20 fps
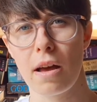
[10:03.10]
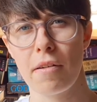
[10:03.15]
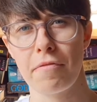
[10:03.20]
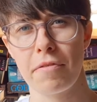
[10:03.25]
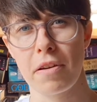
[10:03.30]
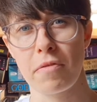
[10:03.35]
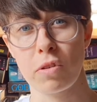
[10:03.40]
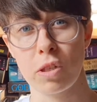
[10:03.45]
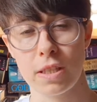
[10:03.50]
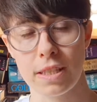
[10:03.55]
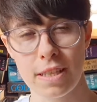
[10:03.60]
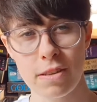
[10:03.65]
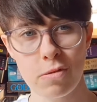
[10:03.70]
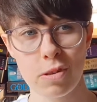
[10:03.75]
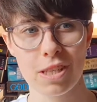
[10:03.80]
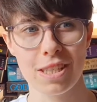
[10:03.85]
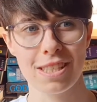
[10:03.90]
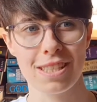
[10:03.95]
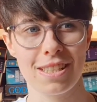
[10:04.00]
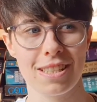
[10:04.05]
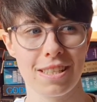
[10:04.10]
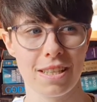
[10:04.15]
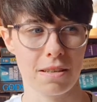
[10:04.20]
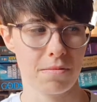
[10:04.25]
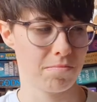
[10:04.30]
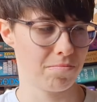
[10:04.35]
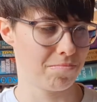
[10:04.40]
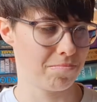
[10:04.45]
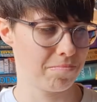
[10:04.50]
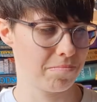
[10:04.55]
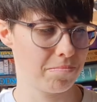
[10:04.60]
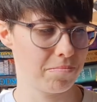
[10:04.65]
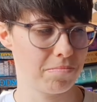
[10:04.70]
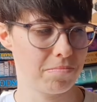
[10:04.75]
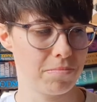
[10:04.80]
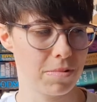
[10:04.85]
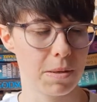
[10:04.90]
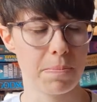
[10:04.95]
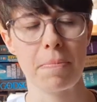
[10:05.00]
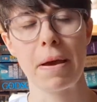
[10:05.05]
favorite series,
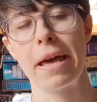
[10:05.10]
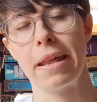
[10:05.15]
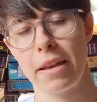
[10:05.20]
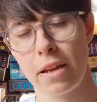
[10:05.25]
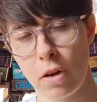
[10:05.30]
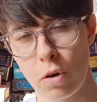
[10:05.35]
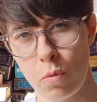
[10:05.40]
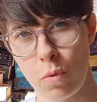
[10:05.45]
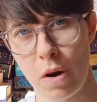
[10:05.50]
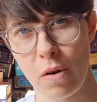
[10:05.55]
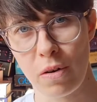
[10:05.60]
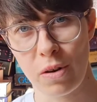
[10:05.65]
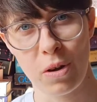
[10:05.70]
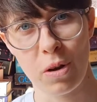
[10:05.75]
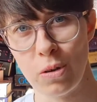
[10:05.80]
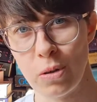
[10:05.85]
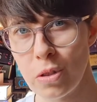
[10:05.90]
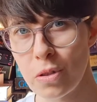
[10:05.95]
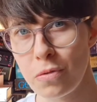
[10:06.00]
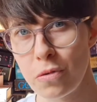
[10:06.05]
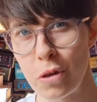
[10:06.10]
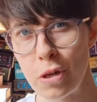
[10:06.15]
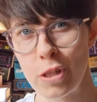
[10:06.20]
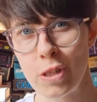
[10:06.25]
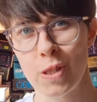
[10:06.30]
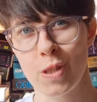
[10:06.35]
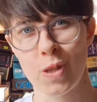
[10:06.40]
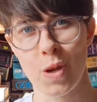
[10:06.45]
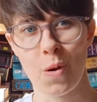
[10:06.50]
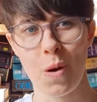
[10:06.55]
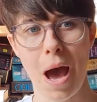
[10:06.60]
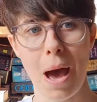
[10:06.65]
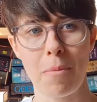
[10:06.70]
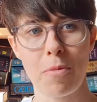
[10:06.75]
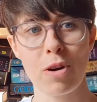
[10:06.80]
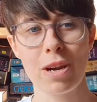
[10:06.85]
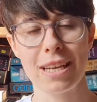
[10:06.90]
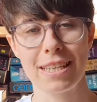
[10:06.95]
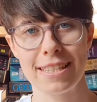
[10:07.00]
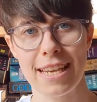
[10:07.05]
depending on where it goes, of course. So I'm
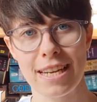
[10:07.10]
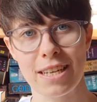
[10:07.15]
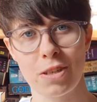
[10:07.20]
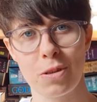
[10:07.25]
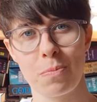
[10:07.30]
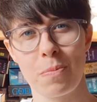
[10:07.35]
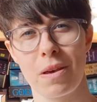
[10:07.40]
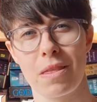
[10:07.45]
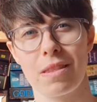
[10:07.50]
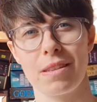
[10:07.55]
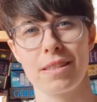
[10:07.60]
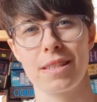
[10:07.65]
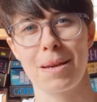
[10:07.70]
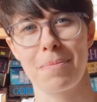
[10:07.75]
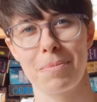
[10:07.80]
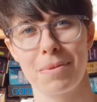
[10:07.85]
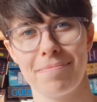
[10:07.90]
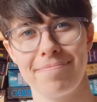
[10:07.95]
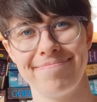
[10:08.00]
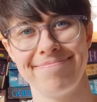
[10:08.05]
really excited to pick this up.